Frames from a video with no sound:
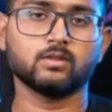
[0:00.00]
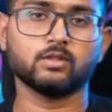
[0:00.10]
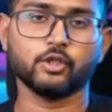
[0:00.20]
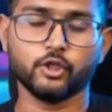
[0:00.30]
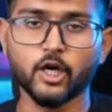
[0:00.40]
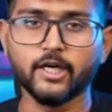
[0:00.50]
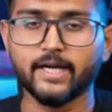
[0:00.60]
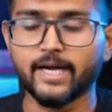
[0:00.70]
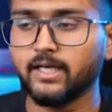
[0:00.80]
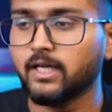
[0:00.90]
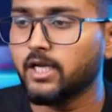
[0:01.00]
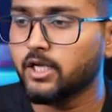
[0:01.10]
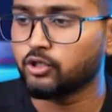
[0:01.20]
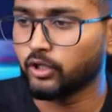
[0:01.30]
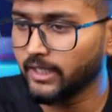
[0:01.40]
So you got it right.
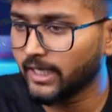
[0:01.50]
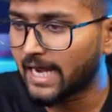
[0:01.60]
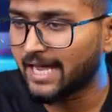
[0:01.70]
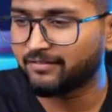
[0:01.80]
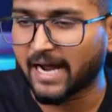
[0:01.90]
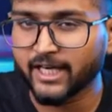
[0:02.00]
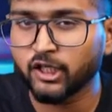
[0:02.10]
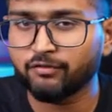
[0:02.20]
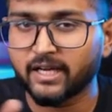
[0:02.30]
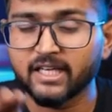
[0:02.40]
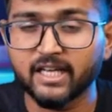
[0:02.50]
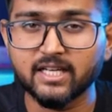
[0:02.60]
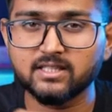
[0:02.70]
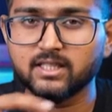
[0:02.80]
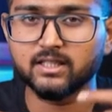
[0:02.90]
So here I have kind of
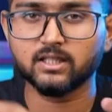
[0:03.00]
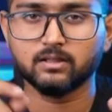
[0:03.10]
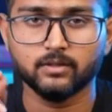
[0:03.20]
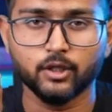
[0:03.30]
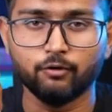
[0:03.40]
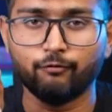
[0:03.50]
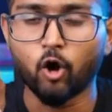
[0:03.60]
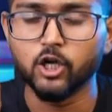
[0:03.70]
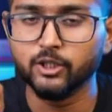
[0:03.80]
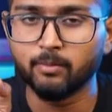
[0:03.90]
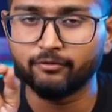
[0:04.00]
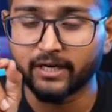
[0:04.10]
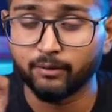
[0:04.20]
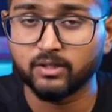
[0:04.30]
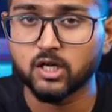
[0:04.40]
increased the volume of
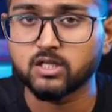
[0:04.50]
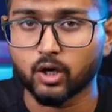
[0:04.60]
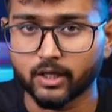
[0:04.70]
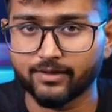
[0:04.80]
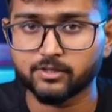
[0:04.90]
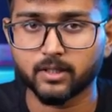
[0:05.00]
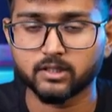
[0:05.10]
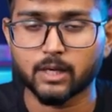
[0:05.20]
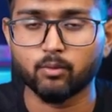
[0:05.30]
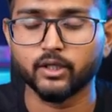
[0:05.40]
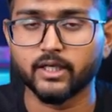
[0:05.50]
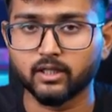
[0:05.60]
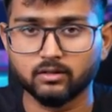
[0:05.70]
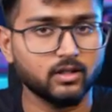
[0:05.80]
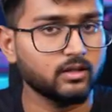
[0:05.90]
individual sound effects because I
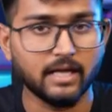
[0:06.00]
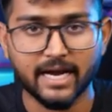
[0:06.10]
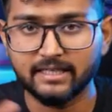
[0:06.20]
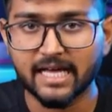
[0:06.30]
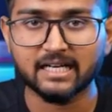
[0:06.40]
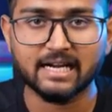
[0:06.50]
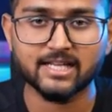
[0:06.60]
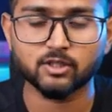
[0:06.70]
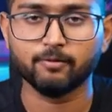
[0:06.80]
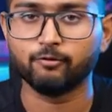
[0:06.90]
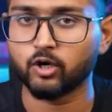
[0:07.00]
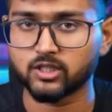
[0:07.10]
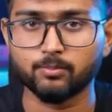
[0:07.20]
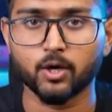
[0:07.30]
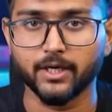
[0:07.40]
wanted the entire class to be
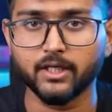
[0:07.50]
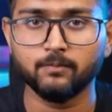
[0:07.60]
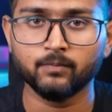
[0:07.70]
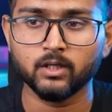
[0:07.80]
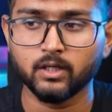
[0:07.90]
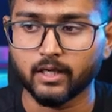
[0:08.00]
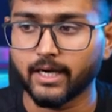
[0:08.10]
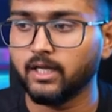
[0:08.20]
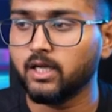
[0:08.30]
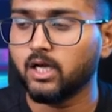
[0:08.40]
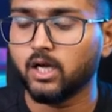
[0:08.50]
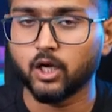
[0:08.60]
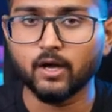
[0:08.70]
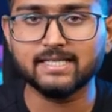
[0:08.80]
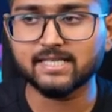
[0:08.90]
focused upon it, right?
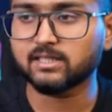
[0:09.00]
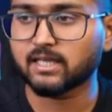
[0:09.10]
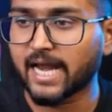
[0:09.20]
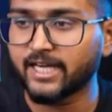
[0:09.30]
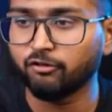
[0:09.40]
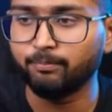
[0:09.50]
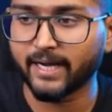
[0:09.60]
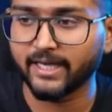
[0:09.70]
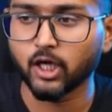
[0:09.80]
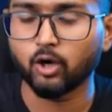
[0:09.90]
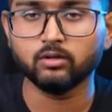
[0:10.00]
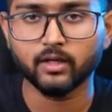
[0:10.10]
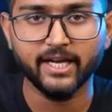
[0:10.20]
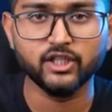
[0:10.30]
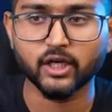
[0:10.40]
Now I'll just kind of break
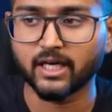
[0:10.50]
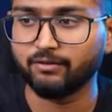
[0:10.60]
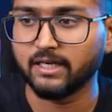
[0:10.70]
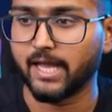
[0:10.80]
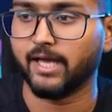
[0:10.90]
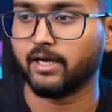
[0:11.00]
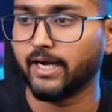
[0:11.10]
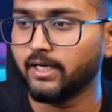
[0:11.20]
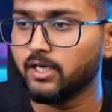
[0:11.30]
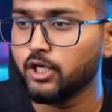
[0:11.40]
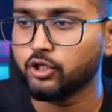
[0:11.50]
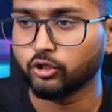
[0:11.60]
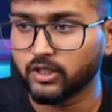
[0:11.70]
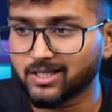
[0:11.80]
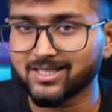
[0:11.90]
down each and every layer, right?
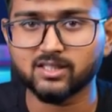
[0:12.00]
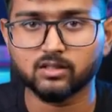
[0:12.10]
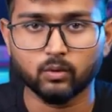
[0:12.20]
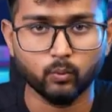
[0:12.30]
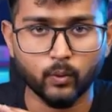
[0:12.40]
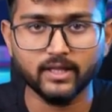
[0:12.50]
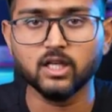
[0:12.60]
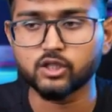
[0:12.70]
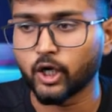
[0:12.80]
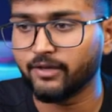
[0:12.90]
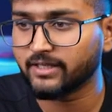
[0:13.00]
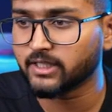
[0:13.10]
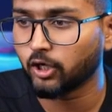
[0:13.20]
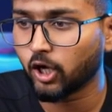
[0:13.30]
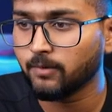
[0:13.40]
So this is with the sound effects
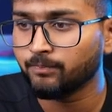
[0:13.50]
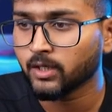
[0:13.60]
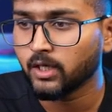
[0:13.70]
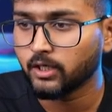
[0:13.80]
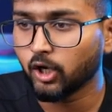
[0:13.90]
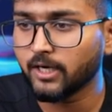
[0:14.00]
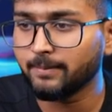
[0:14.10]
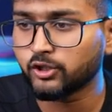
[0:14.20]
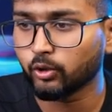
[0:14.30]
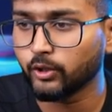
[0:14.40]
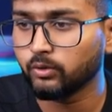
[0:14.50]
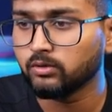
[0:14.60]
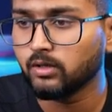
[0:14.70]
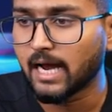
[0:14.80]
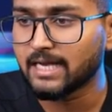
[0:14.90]
and all. Now let me show
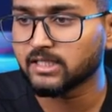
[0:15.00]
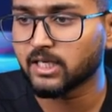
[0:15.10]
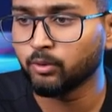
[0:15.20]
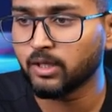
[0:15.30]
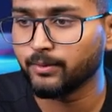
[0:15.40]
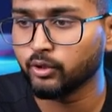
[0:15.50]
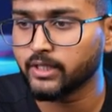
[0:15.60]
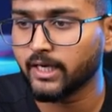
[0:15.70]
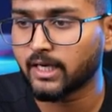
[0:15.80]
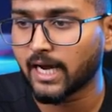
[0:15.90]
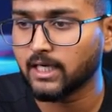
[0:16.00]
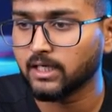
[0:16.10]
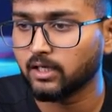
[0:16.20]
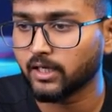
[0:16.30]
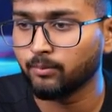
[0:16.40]
you. I'll just remove the music.
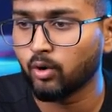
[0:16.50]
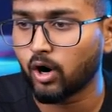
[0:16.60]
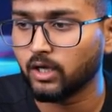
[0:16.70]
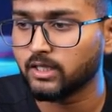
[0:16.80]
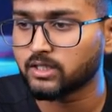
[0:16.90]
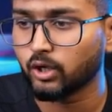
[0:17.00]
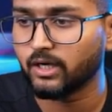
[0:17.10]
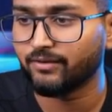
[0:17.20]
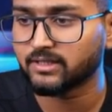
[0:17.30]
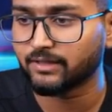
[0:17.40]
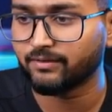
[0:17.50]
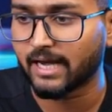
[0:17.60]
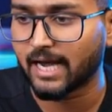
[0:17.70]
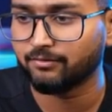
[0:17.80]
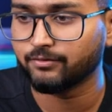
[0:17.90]
I'll remove all the sound effects that we
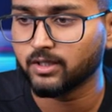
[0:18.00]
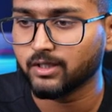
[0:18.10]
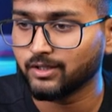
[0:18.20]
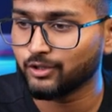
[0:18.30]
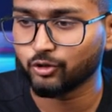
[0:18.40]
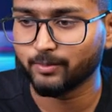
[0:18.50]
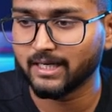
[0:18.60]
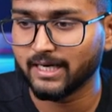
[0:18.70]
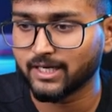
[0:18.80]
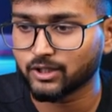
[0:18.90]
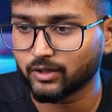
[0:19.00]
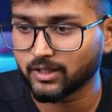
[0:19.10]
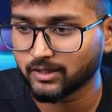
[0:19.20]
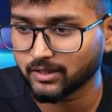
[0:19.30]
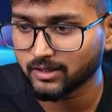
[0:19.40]
have. There's so many layers over
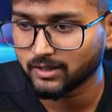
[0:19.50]
here.